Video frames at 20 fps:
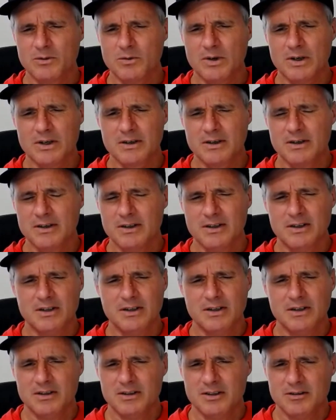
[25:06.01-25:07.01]
water.
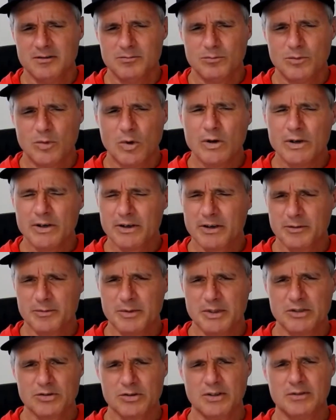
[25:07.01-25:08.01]
Boy, you're going to
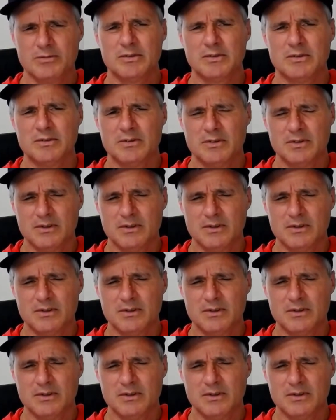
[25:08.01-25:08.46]
be in trouble.